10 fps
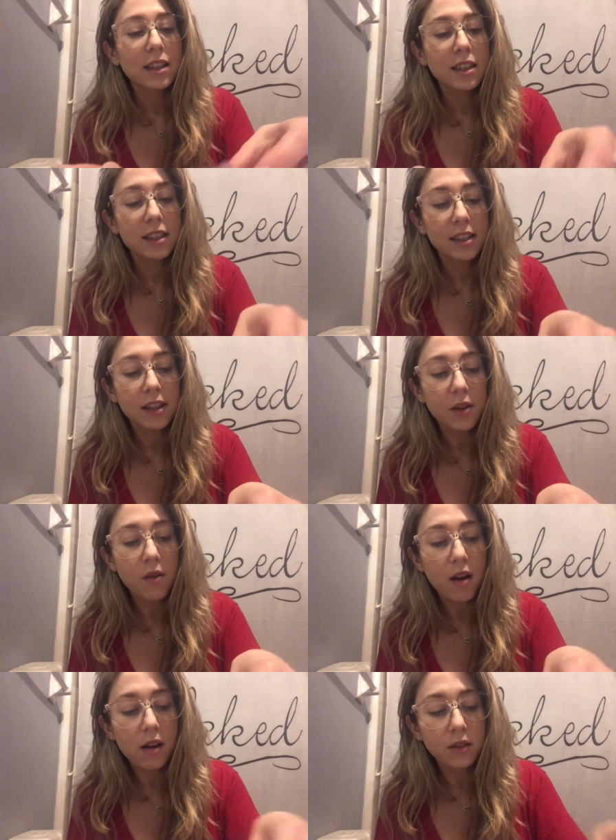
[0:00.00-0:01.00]

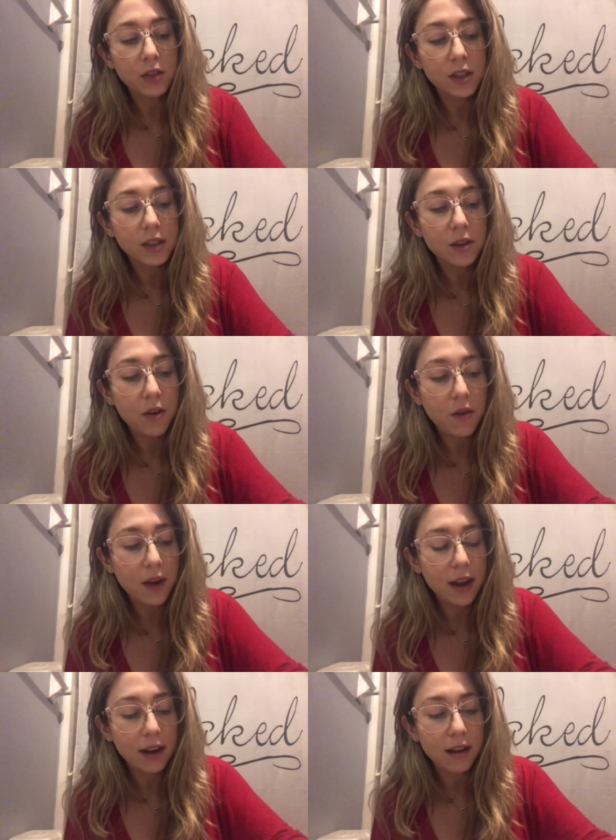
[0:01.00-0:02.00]
So I'll just go
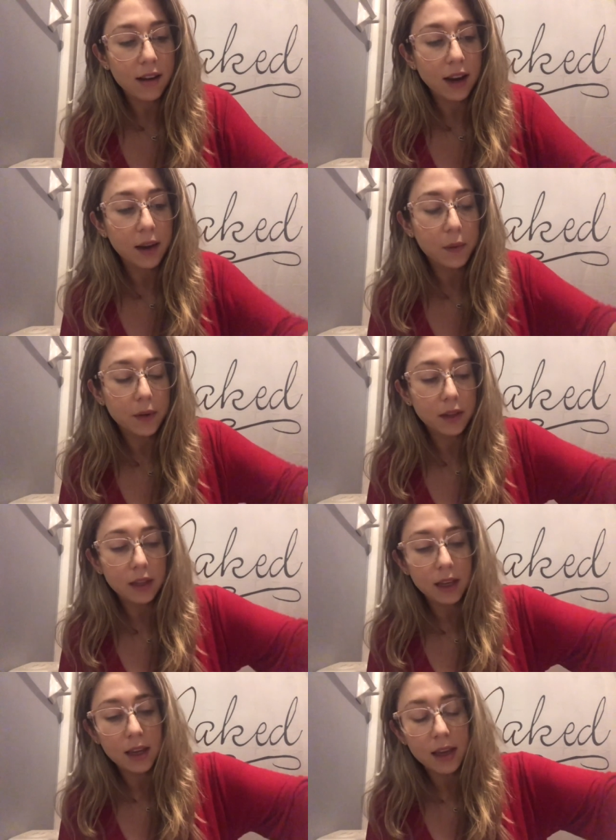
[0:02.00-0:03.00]
and I
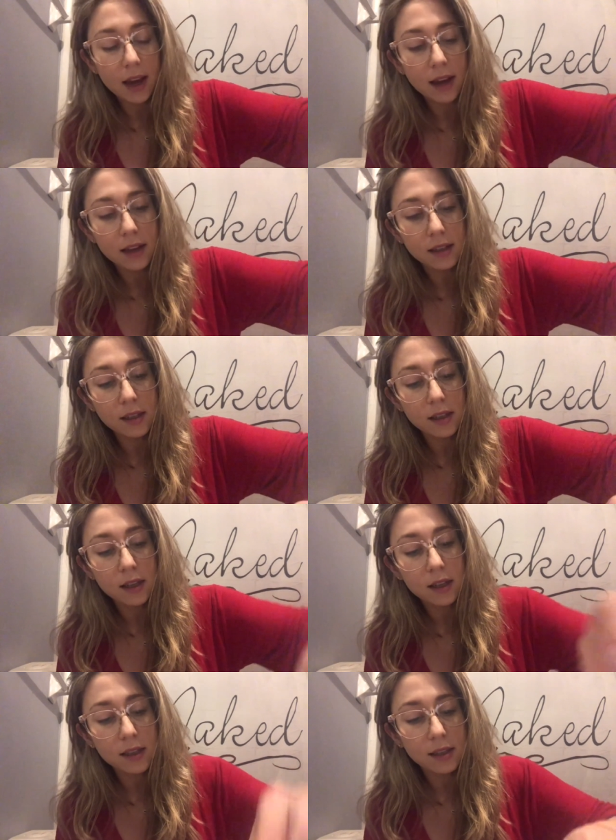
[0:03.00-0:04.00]
will get
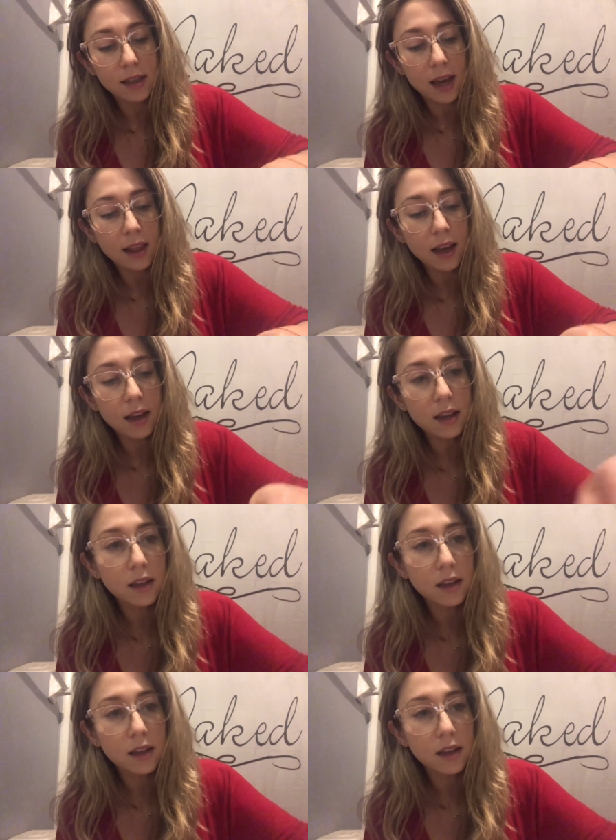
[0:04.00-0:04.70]
Stella